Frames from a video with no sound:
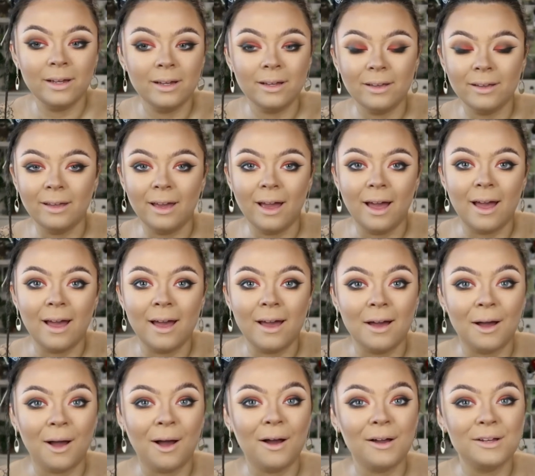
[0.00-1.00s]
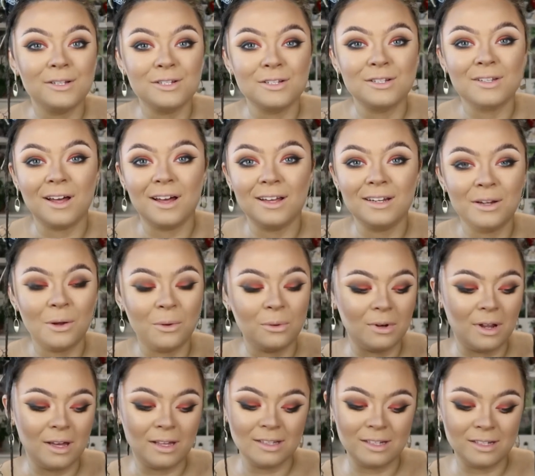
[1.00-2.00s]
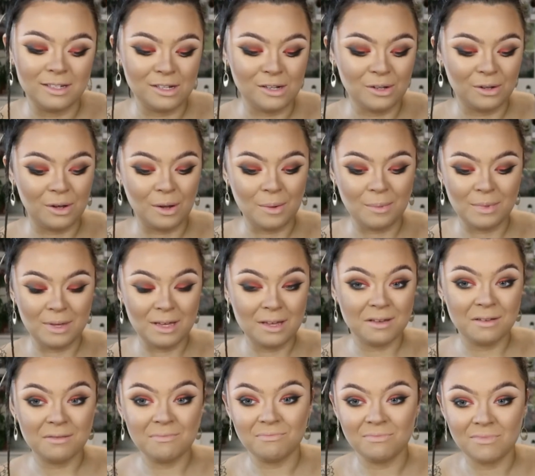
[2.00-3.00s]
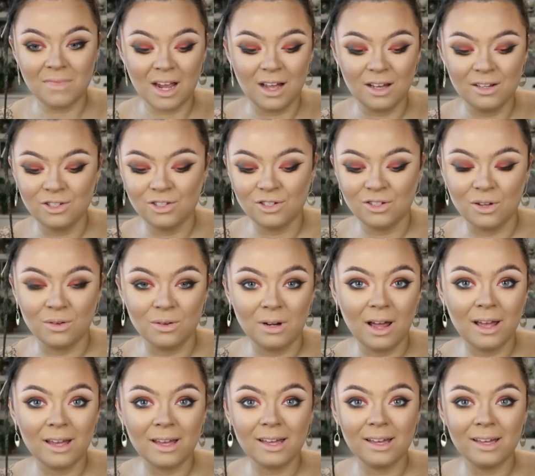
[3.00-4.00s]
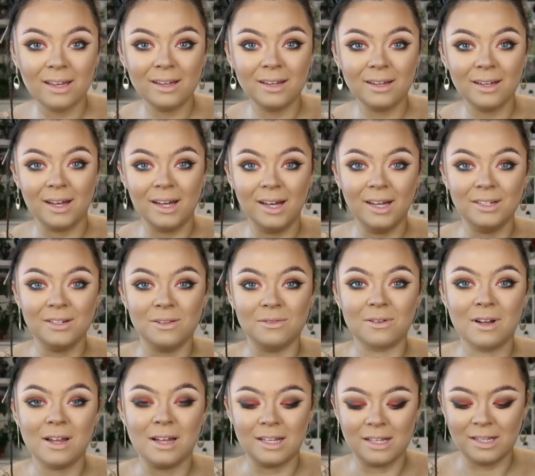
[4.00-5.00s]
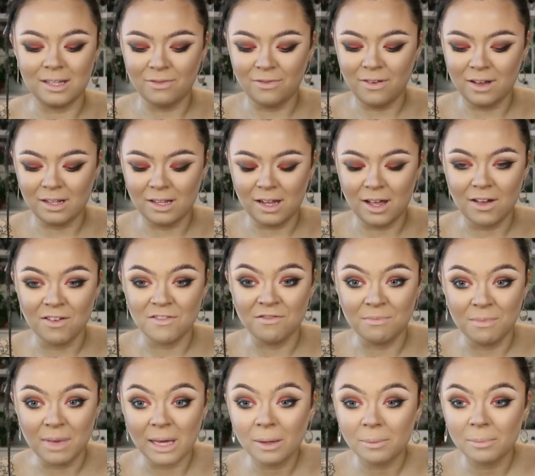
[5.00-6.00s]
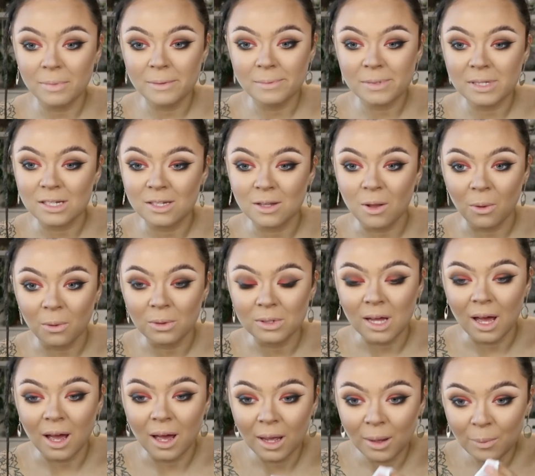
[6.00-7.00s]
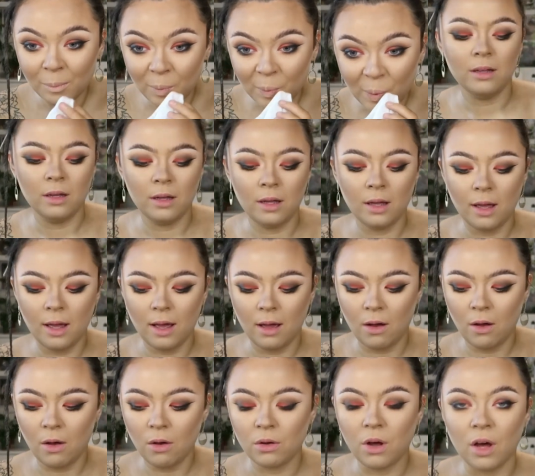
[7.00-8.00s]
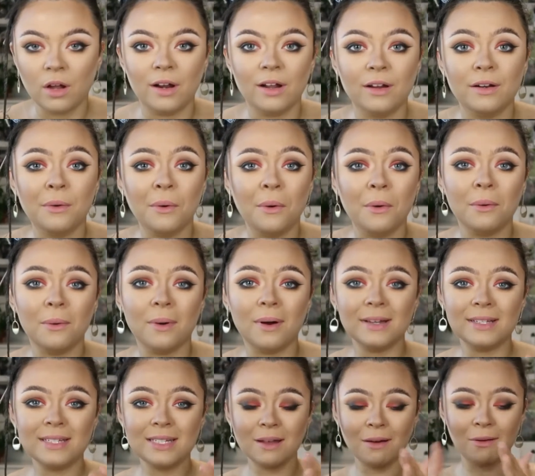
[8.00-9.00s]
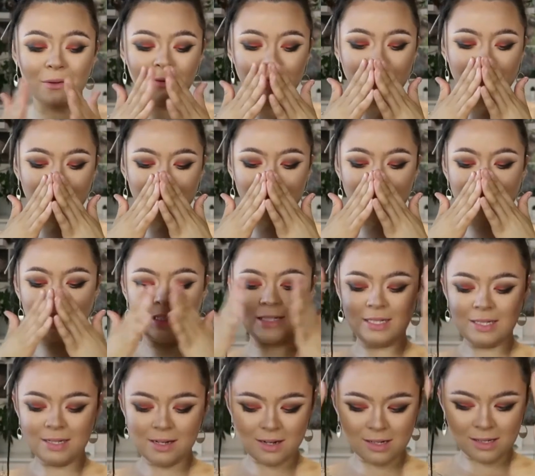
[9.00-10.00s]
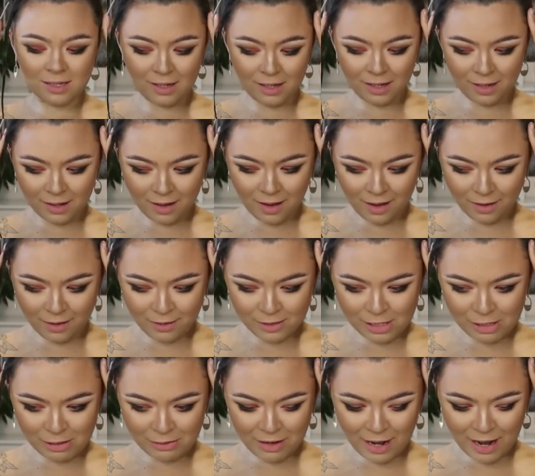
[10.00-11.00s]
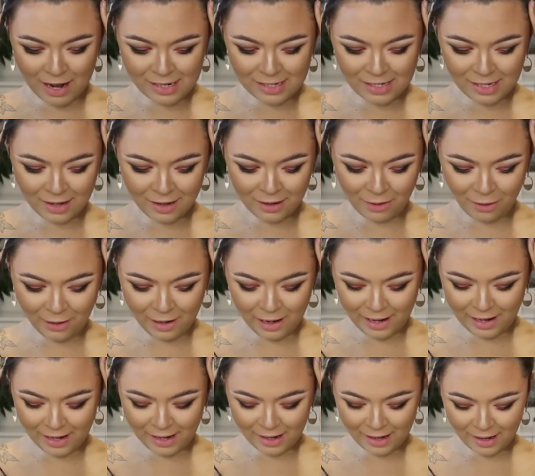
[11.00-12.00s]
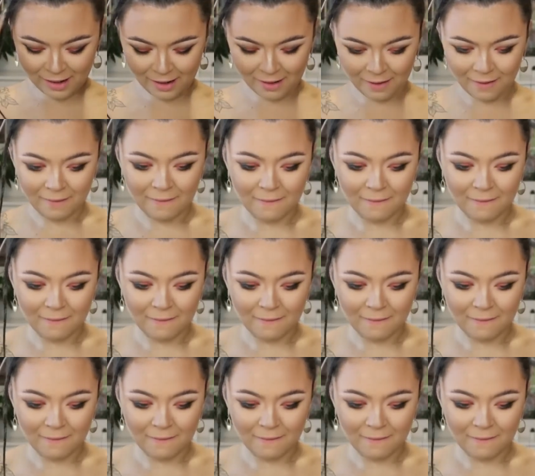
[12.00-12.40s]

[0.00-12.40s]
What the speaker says: Yeah, I don't like this look on me. I just don't like it. I don't like the fact that I have makeup lips this whole time. Oh god, I seriously, I look so crazy. I don't like it.